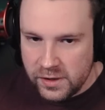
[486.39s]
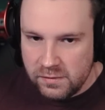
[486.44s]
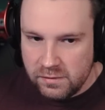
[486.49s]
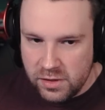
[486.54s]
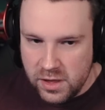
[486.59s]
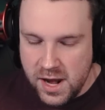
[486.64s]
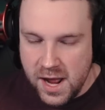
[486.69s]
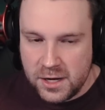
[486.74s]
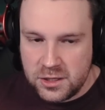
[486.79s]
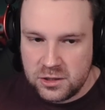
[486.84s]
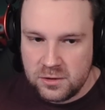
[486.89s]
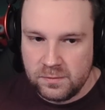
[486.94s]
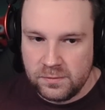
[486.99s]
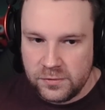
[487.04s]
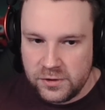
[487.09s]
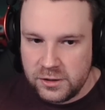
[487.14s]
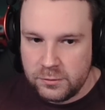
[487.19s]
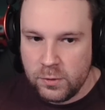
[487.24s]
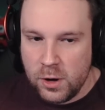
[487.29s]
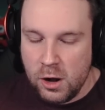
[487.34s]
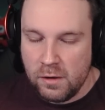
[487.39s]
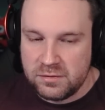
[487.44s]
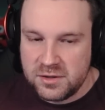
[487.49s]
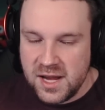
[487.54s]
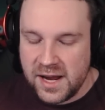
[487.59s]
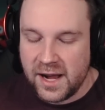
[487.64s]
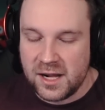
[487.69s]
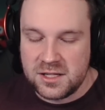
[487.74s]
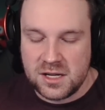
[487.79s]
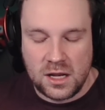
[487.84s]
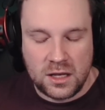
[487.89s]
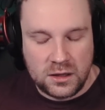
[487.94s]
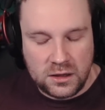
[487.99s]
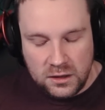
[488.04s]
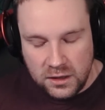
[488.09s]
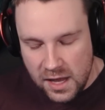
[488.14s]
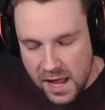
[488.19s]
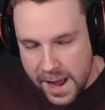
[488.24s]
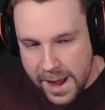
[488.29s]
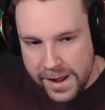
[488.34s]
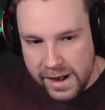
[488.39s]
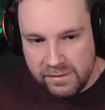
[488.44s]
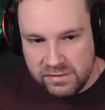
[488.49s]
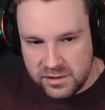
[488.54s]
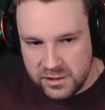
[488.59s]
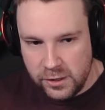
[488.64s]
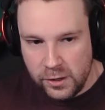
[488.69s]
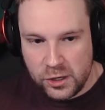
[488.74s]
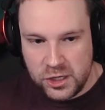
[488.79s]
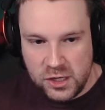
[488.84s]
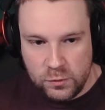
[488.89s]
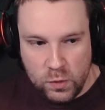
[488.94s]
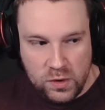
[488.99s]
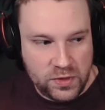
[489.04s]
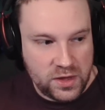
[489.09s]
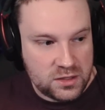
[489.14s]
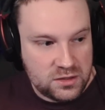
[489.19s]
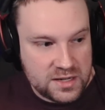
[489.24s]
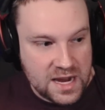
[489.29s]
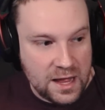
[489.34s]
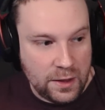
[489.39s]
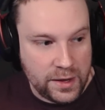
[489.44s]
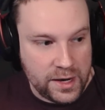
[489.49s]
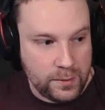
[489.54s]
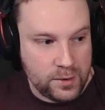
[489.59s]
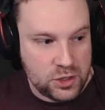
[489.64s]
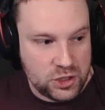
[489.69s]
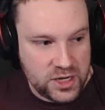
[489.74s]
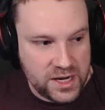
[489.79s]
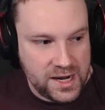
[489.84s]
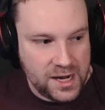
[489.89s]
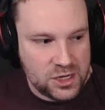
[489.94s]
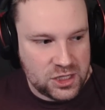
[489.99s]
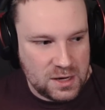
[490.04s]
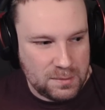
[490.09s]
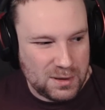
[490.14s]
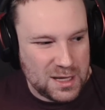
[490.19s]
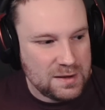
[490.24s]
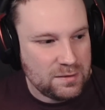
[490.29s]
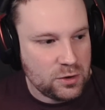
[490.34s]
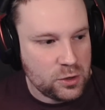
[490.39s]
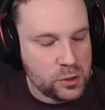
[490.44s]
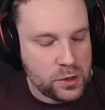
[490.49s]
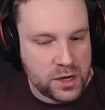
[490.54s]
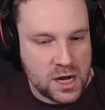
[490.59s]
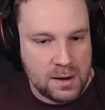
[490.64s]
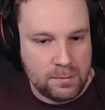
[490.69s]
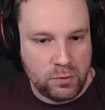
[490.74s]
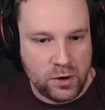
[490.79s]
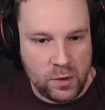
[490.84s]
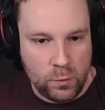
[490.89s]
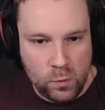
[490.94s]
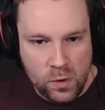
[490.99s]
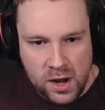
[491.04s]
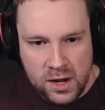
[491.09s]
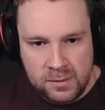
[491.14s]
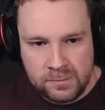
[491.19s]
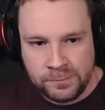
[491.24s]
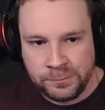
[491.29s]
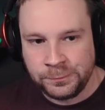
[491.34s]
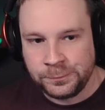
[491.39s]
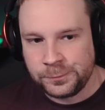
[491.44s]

for the next 12 seconds. A lot of synergy with this talent. It was changed, I believe, in early 9.1.